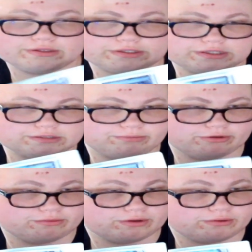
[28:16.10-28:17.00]
It's this
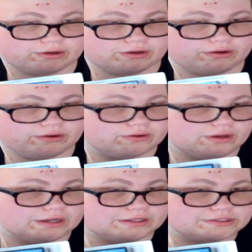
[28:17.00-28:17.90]
blue one right here.
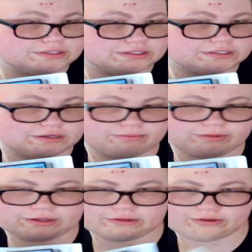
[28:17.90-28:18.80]
I did see this get
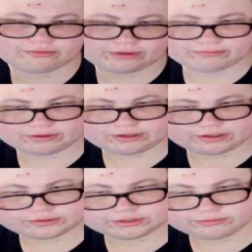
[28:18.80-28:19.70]
played a little bit, but
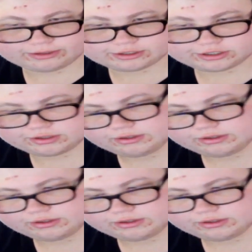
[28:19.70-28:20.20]
not too much.